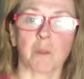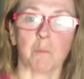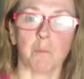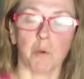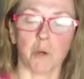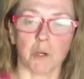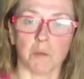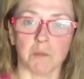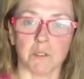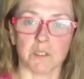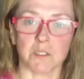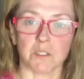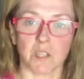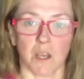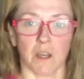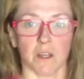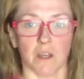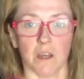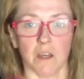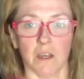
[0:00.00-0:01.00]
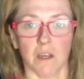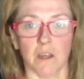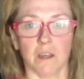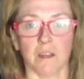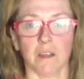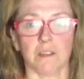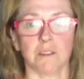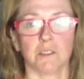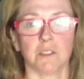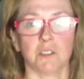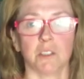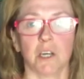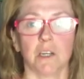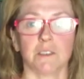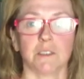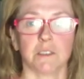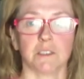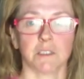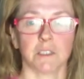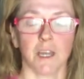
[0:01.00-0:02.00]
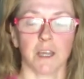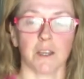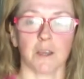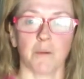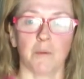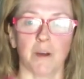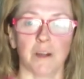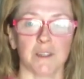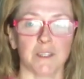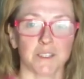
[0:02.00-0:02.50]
portable sauna, and I suggest getting one.